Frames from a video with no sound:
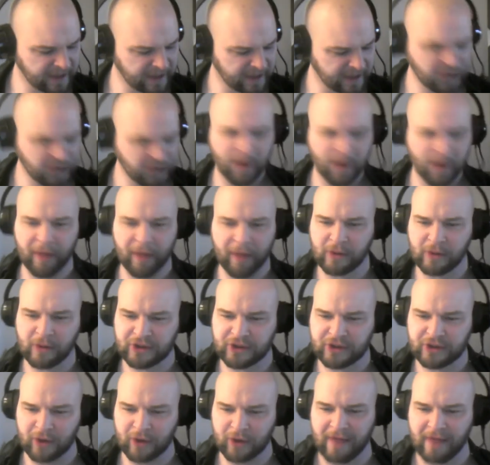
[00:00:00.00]
one of
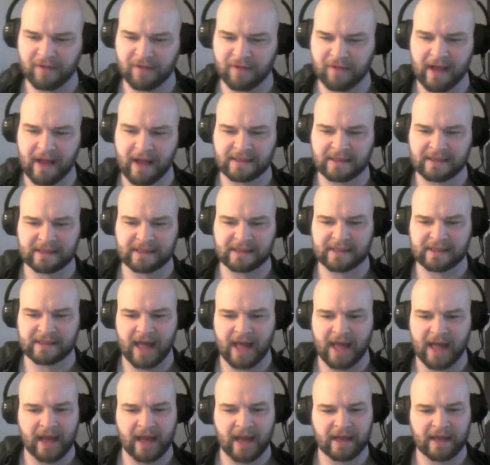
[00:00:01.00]
those draft classes
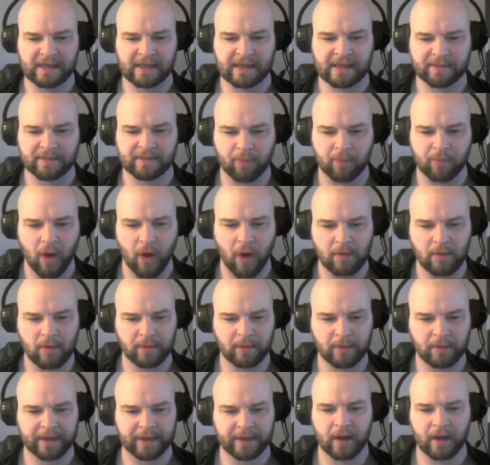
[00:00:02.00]
that is
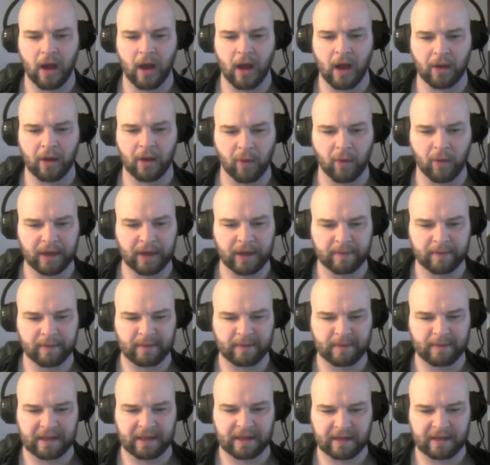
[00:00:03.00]
probably not going to
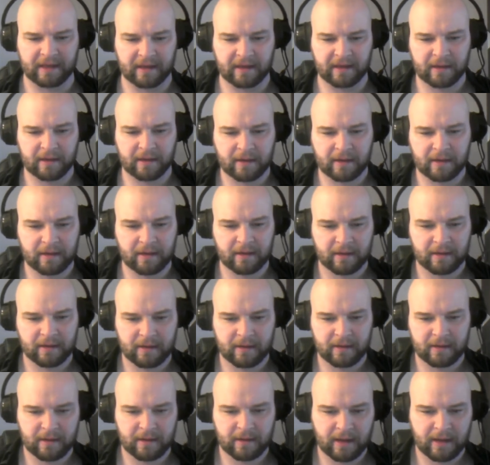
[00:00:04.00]
be
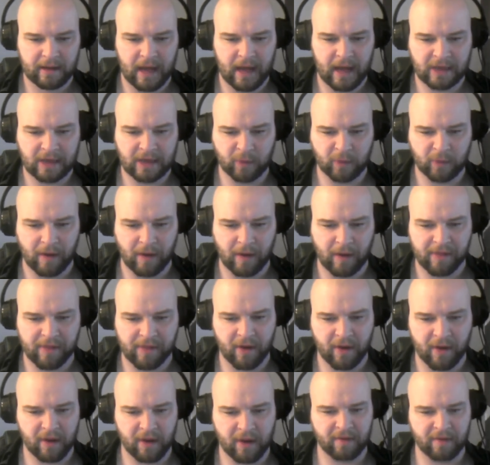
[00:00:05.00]
as well
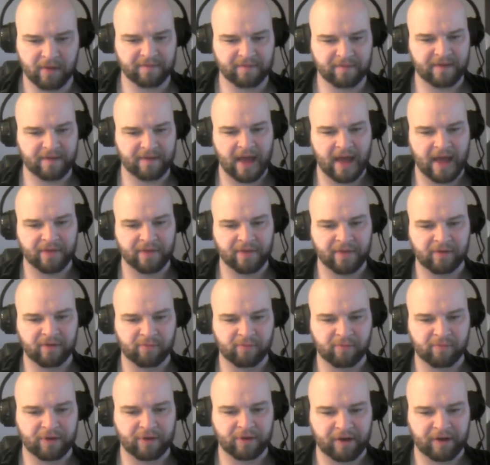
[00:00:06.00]
thought of at this
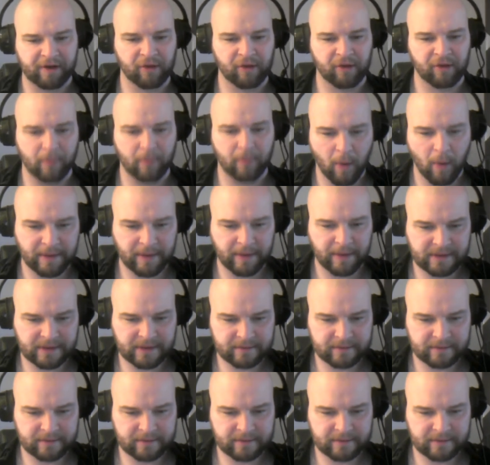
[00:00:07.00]
particular moment.